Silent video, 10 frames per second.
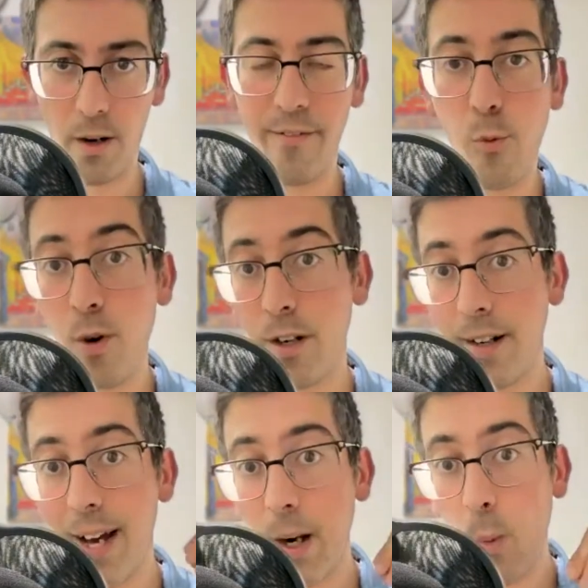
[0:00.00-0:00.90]
If we're
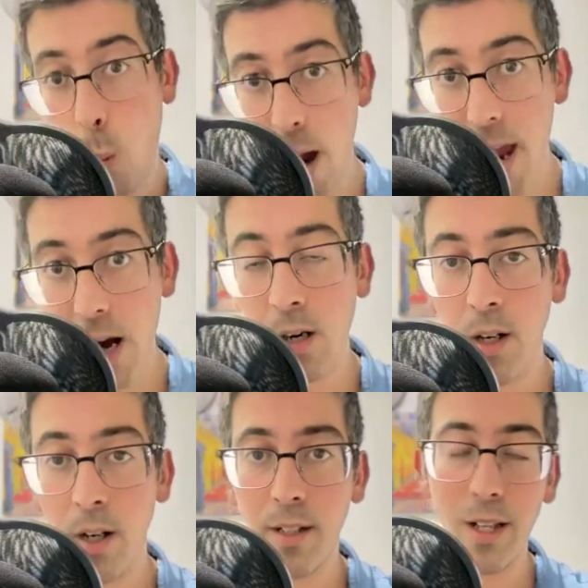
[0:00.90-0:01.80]
not aware,
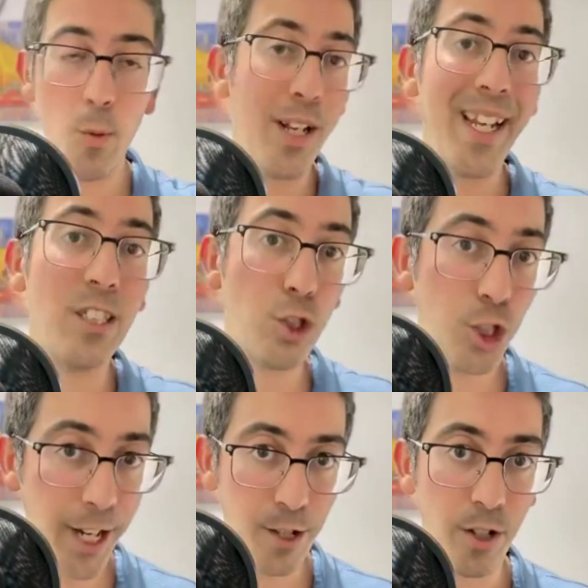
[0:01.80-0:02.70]
then we can't
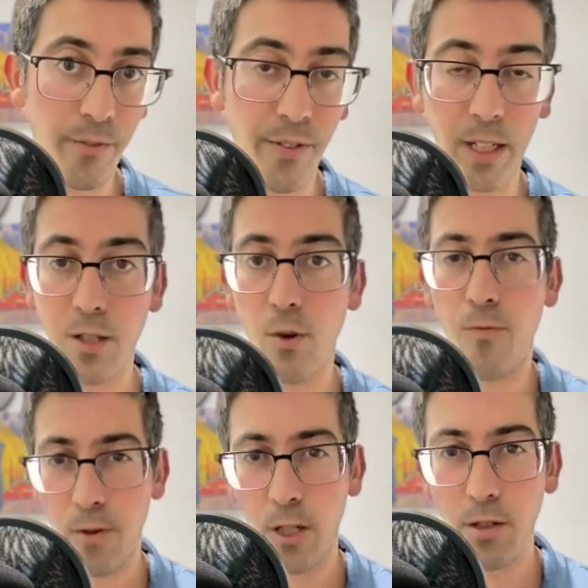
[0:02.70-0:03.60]
change anything. So
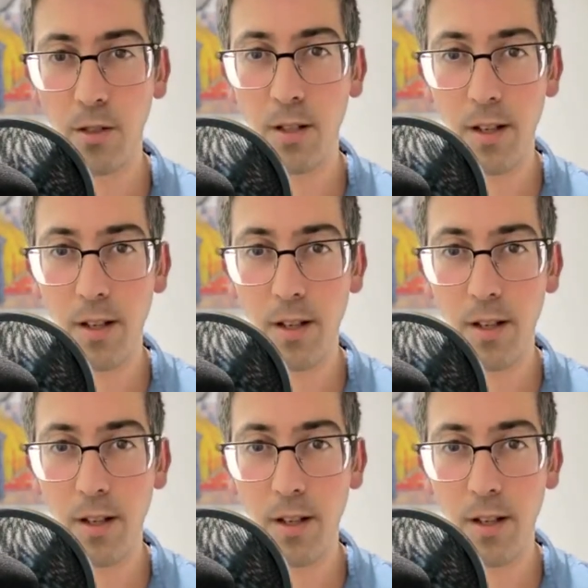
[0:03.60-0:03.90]
first,